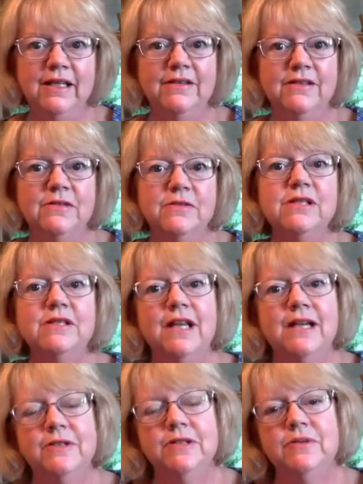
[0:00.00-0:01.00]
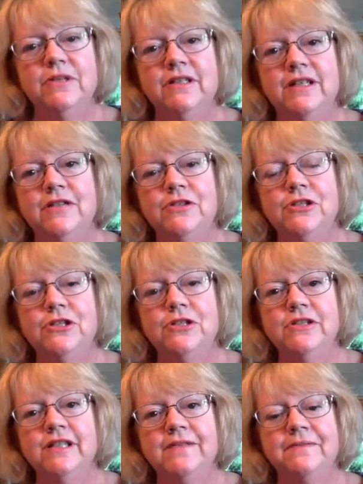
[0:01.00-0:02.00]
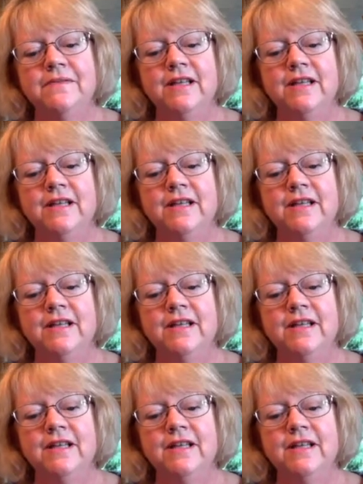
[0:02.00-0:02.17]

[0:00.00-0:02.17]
because it was a library book and I returned it.